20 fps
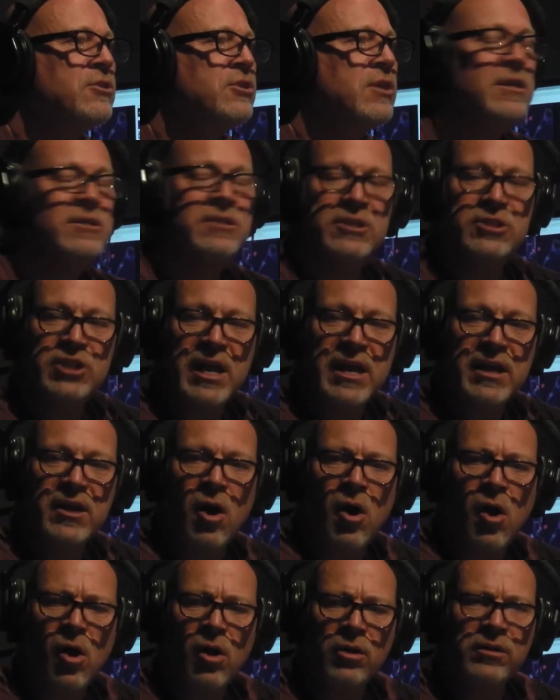is it Jay
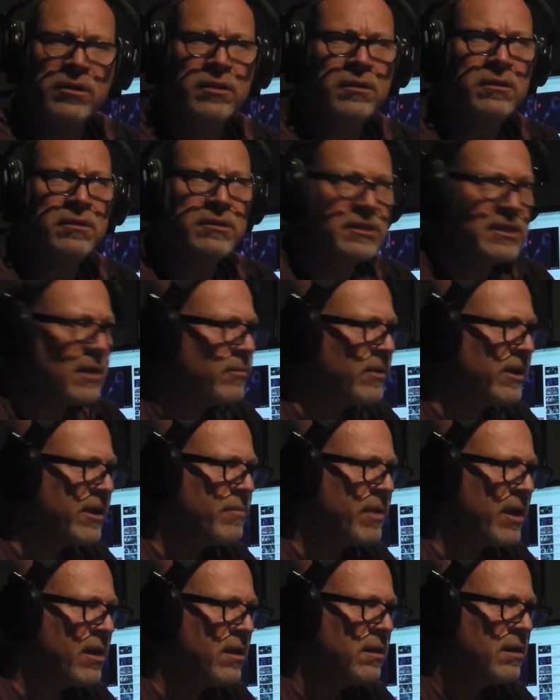Calder? Does that ring a
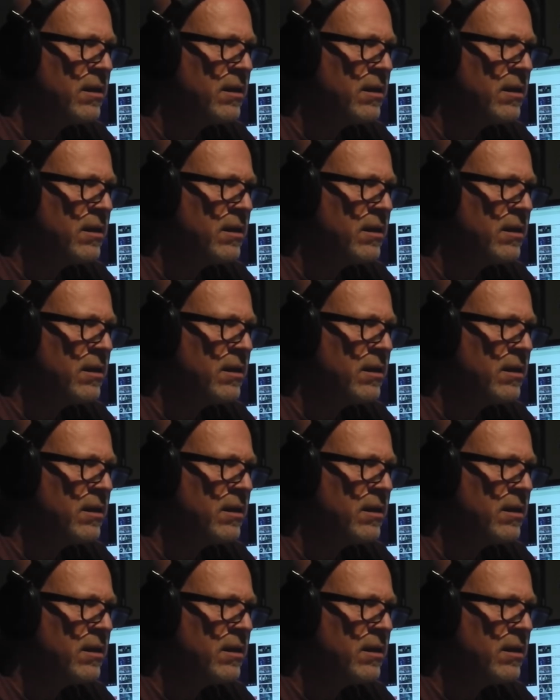bell?